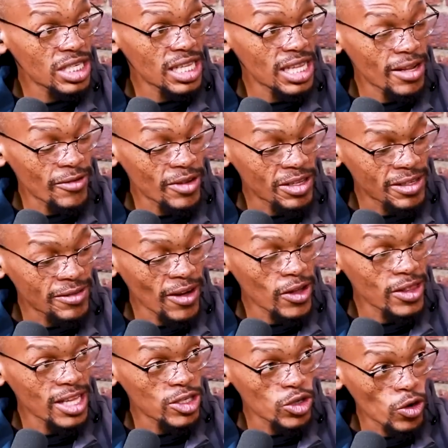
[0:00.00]
and if it's
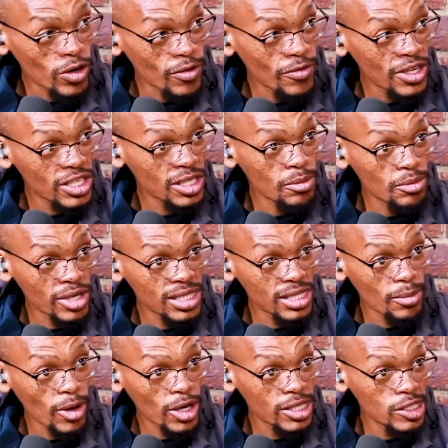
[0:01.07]
found that your conviction brings the
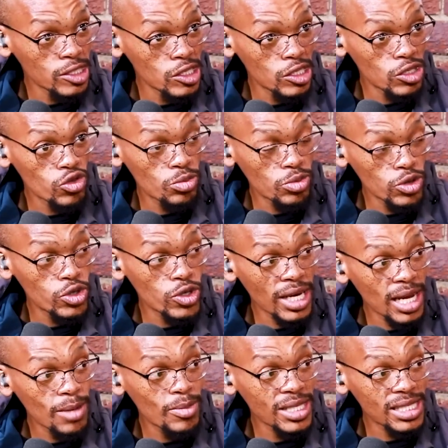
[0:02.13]
party into disrepute, you
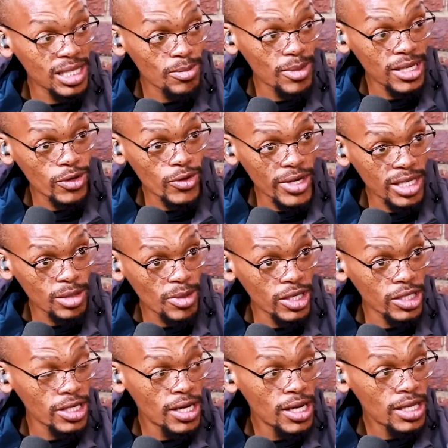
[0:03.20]
can be suspended or
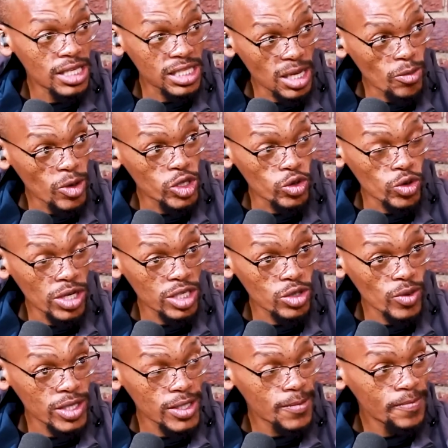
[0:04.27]
expelled, the same way Julius was